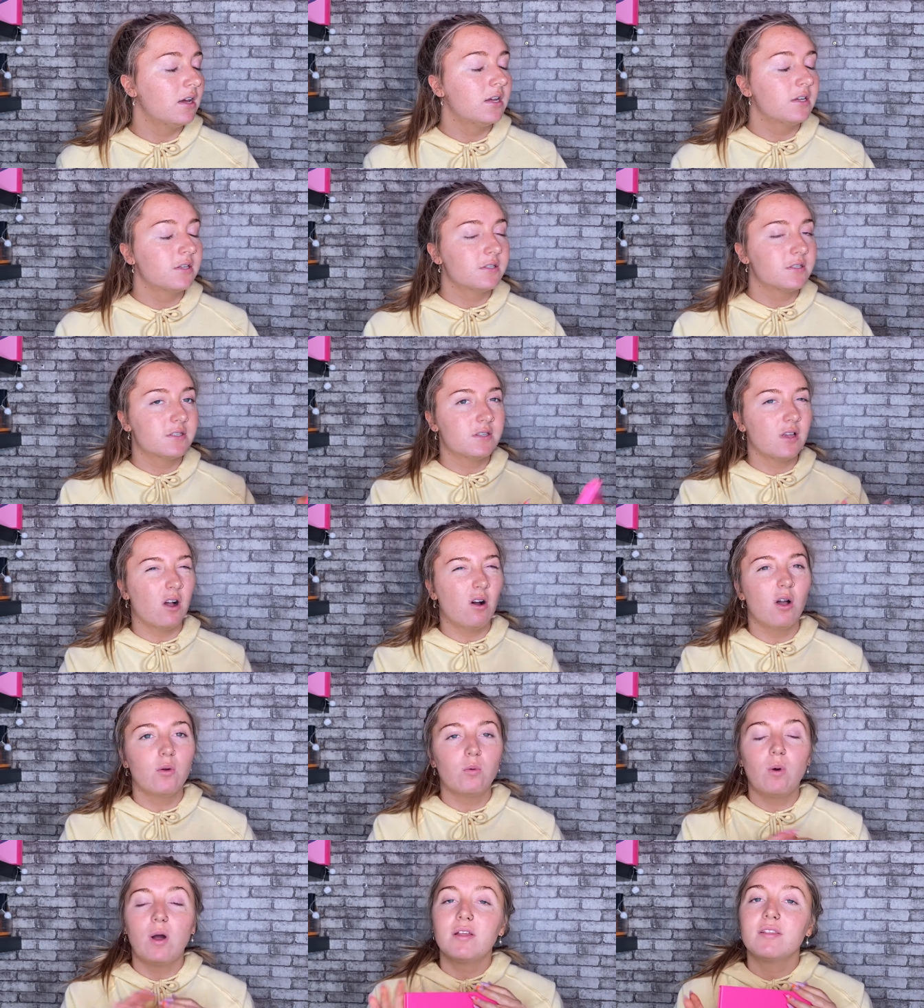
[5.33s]
So I
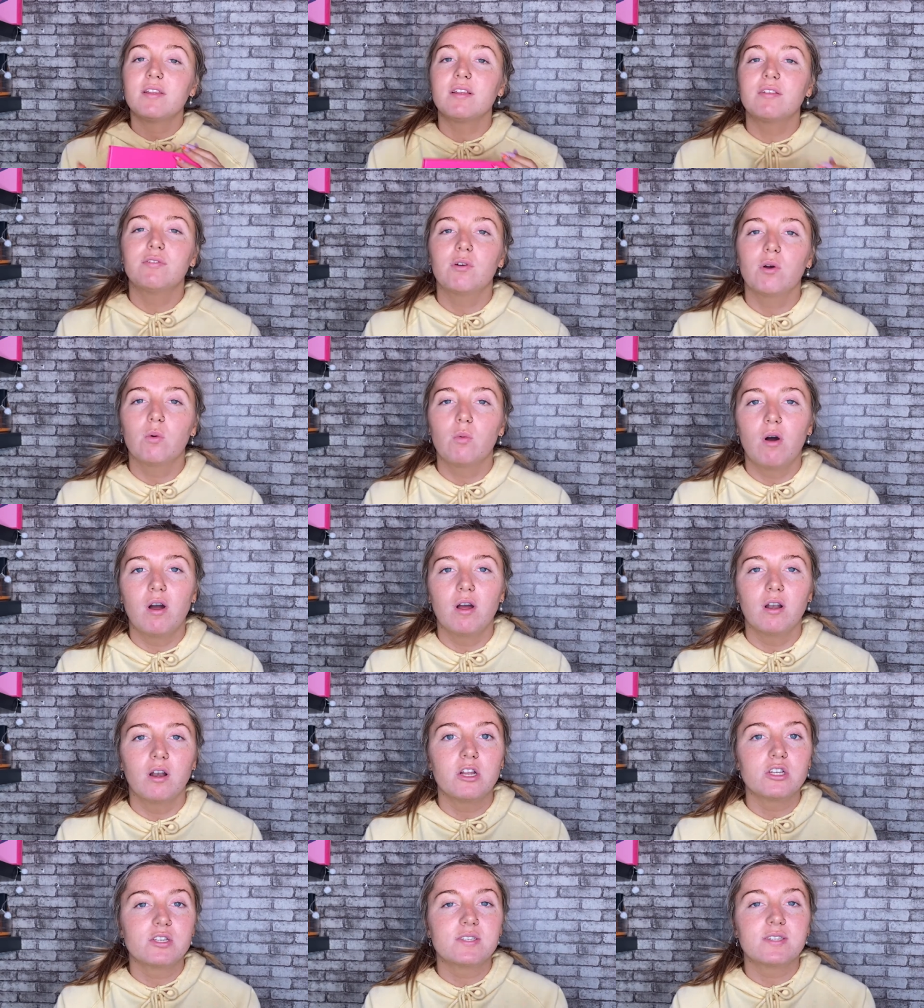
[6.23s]
wanted this for a while,
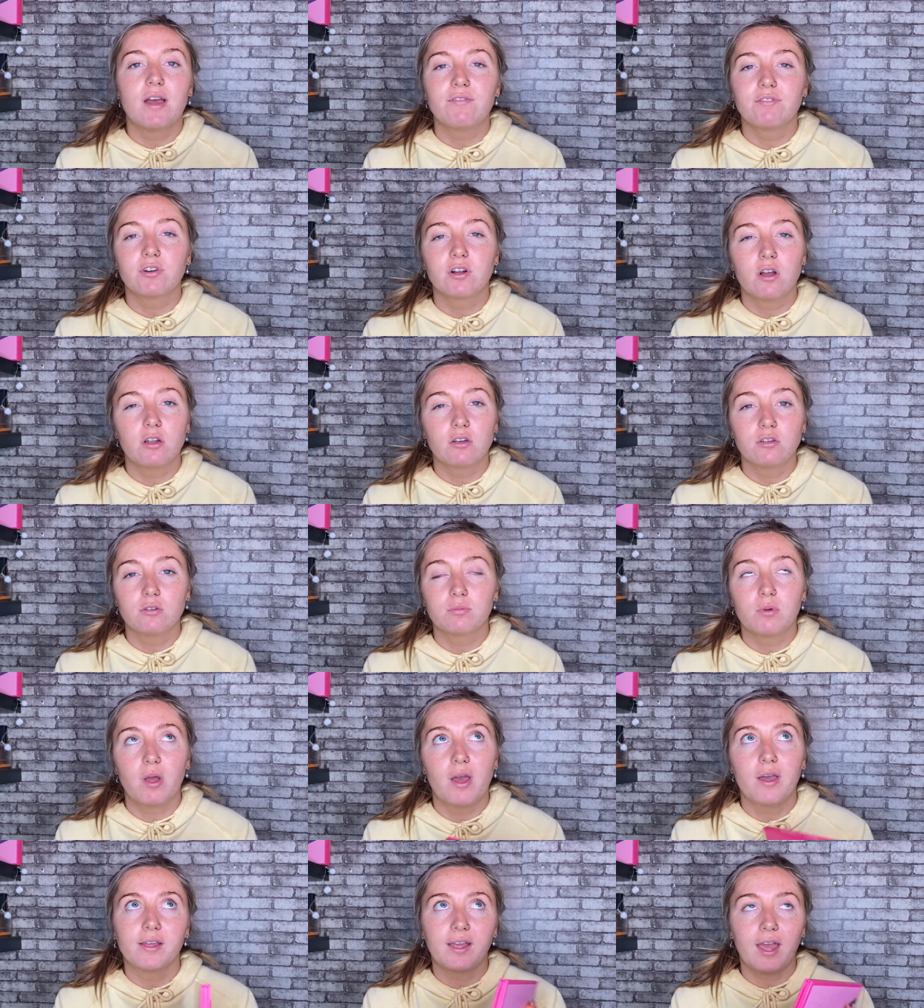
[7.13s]
I just never wound up
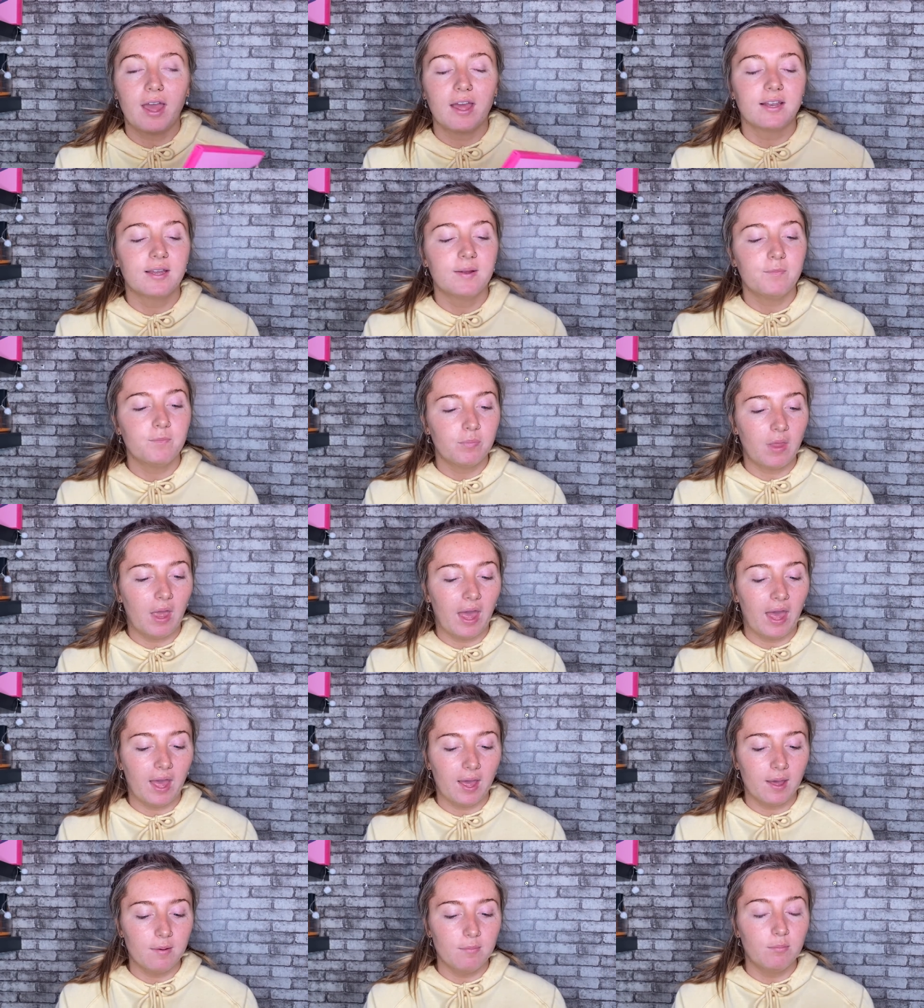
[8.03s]
getting
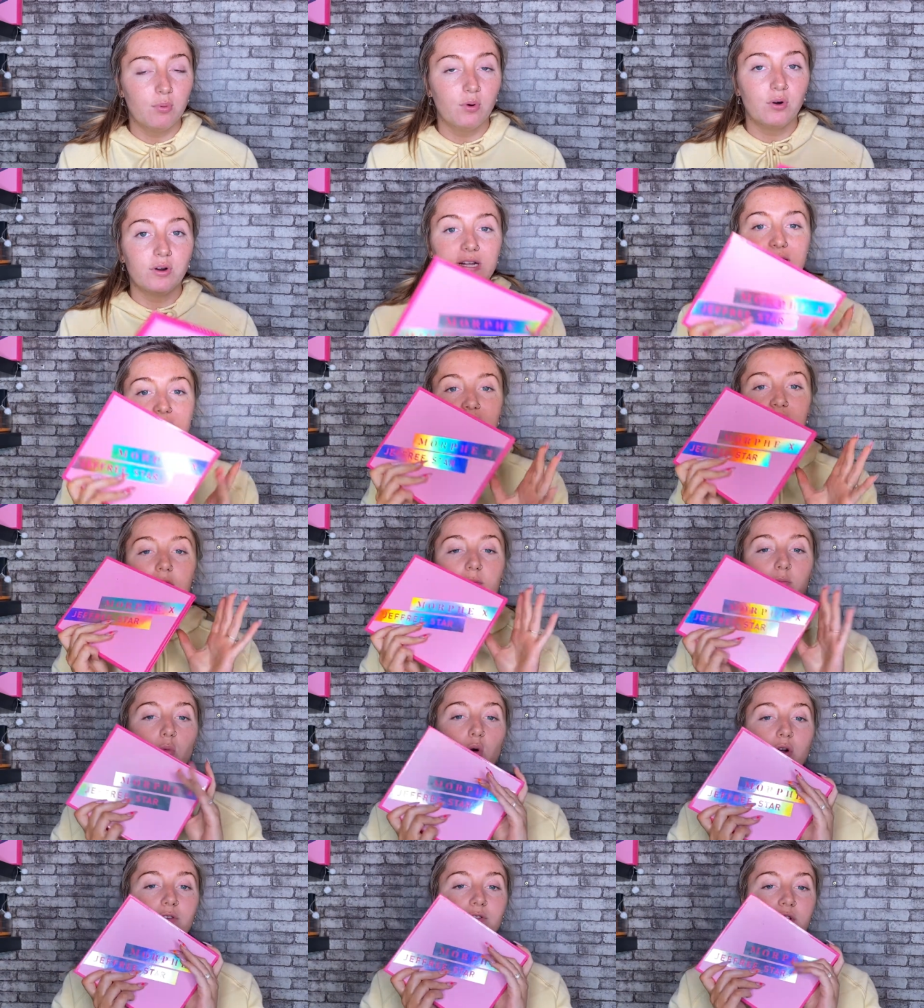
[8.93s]
it. But it's the
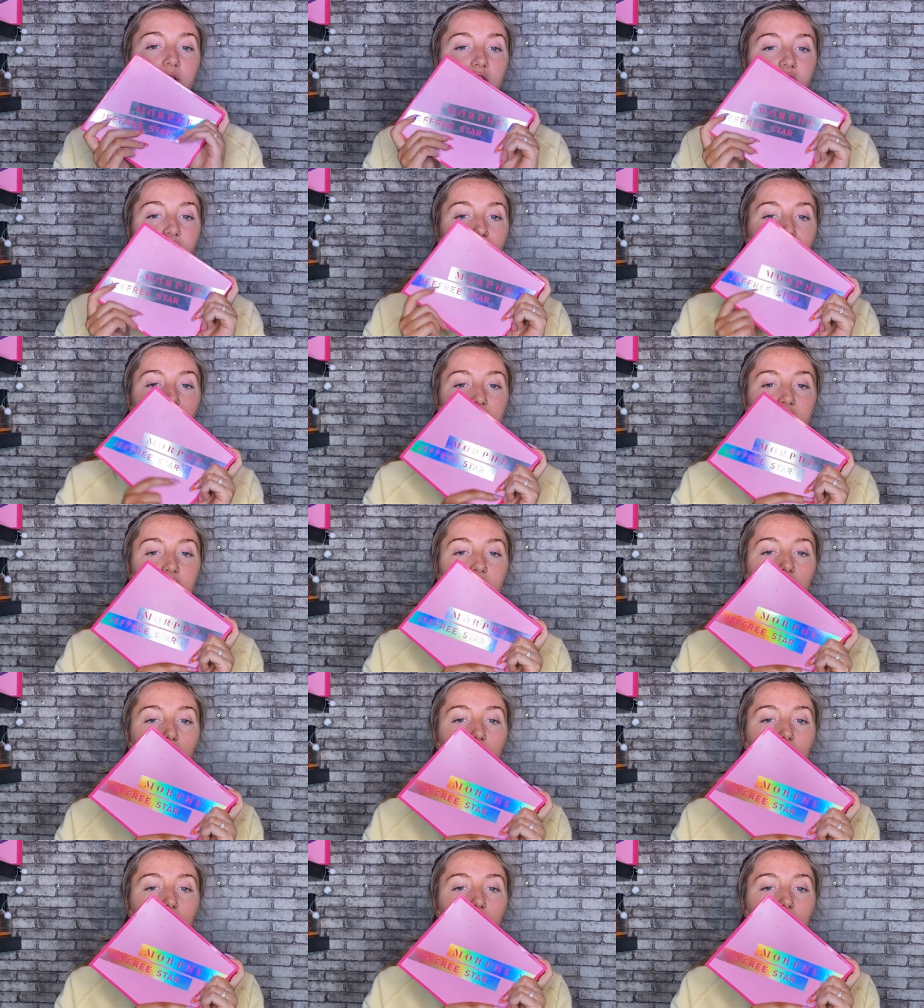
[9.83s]
Morphe Jeffree Star